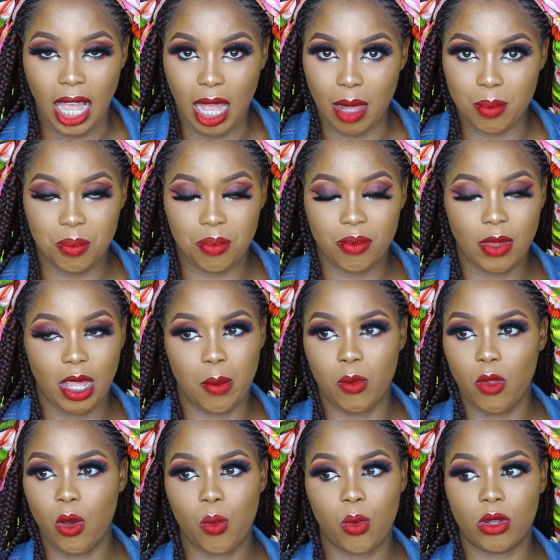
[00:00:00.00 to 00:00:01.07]
I'm
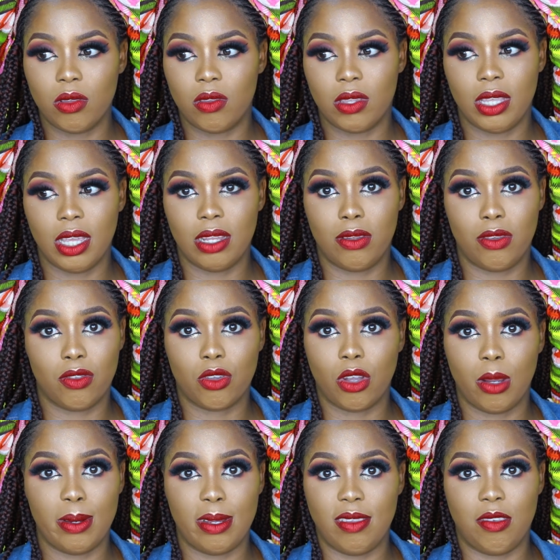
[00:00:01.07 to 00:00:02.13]
not one to get
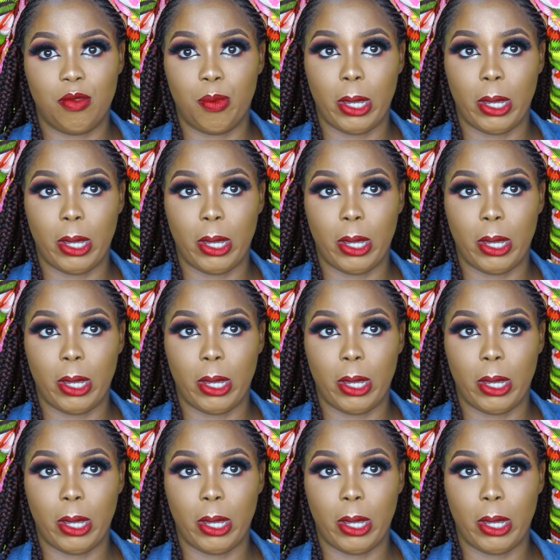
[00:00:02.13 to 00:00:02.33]
discouraged